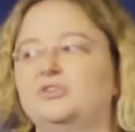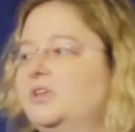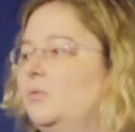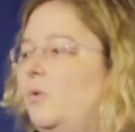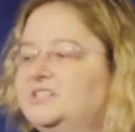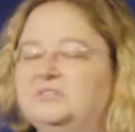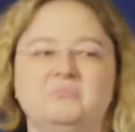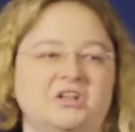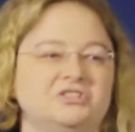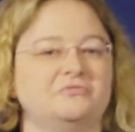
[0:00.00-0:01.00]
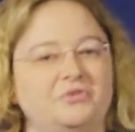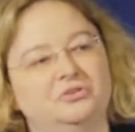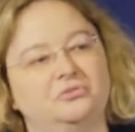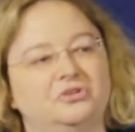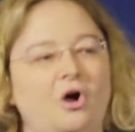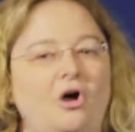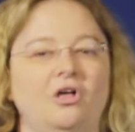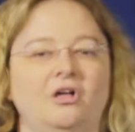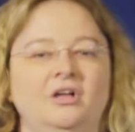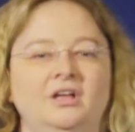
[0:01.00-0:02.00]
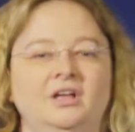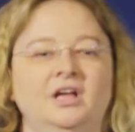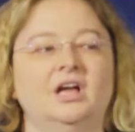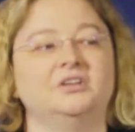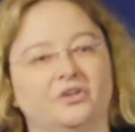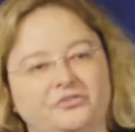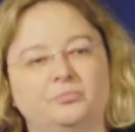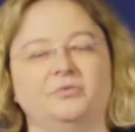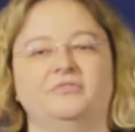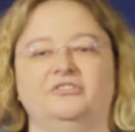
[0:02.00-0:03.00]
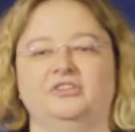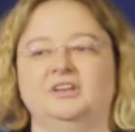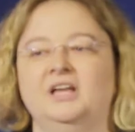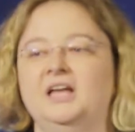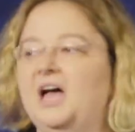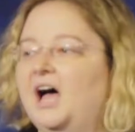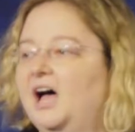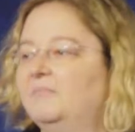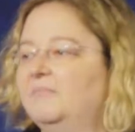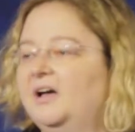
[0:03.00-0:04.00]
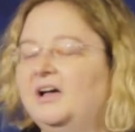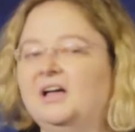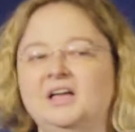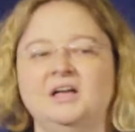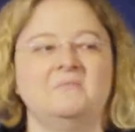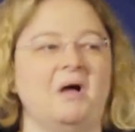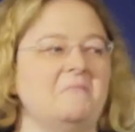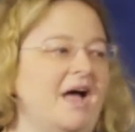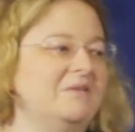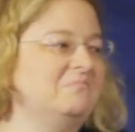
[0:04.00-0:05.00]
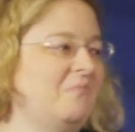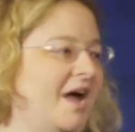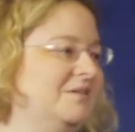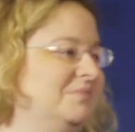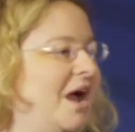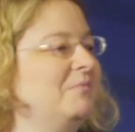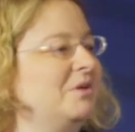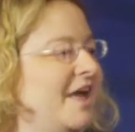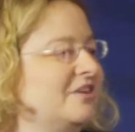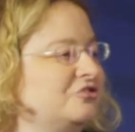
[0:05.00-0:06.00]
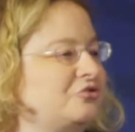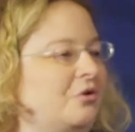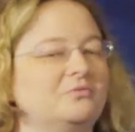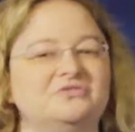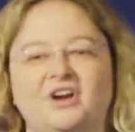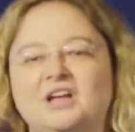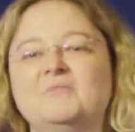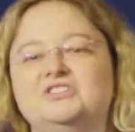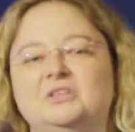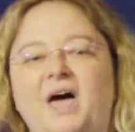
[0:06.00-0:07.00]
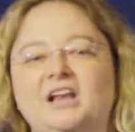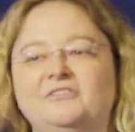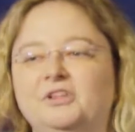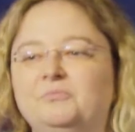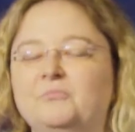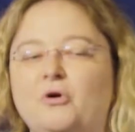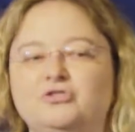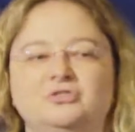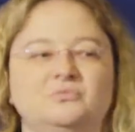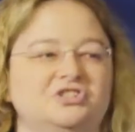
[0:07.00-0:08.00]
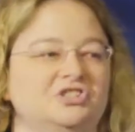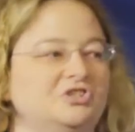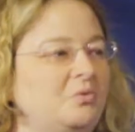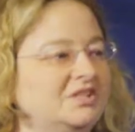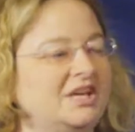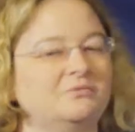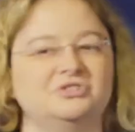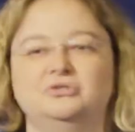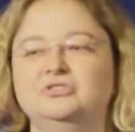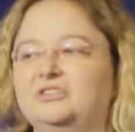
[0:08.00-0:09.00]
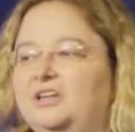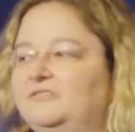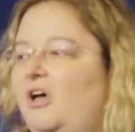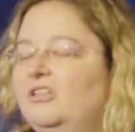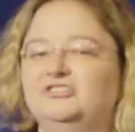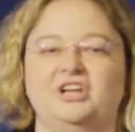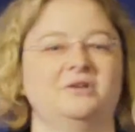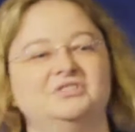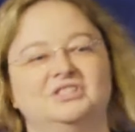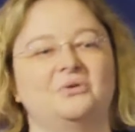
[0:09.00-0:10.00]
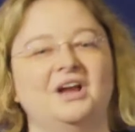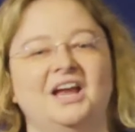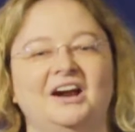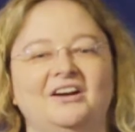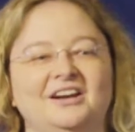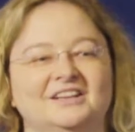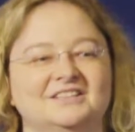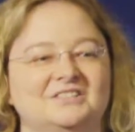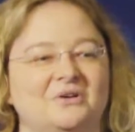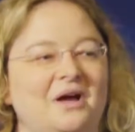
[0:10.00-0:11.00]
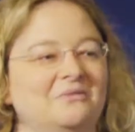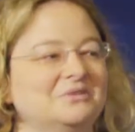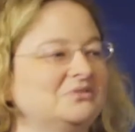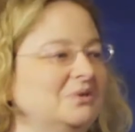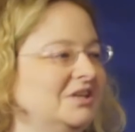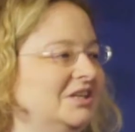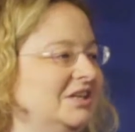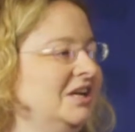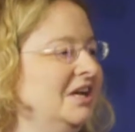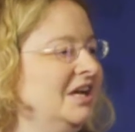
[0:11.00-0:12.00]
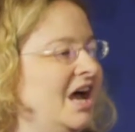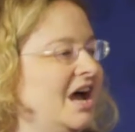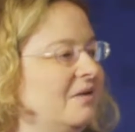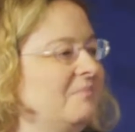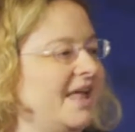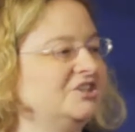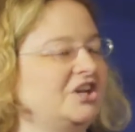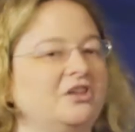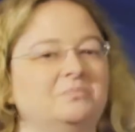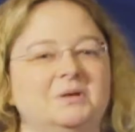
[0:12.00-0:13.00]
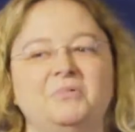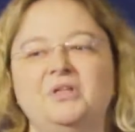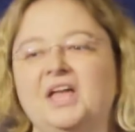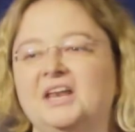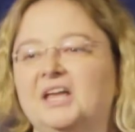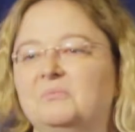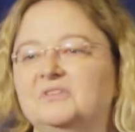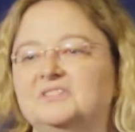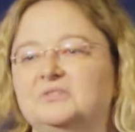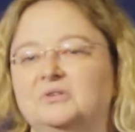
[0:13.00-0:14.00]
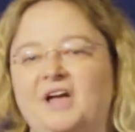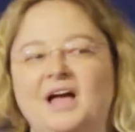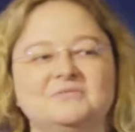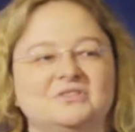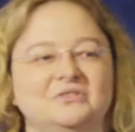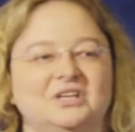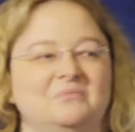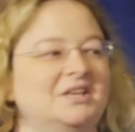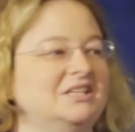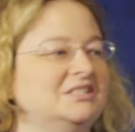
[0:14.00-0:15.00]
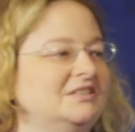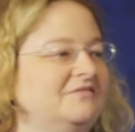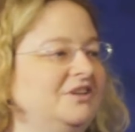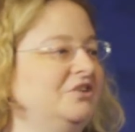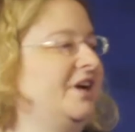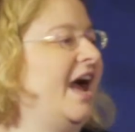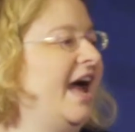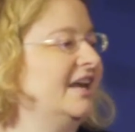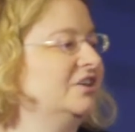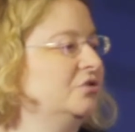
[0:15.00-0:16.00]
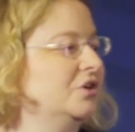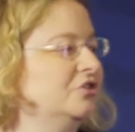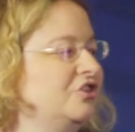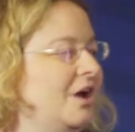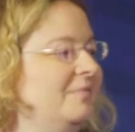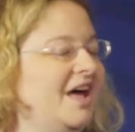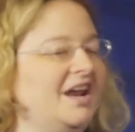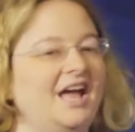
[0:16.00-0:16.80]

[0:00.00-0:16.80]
So there wasn't much of what you could call adult supervision. My becoming a manager story was very much the battlefield promotion, which is once I was 2 years out of college, I was the gray hair, and so I was quickly managing other people, and I was sort of absolutely committed to figuring out how to do a good job of that.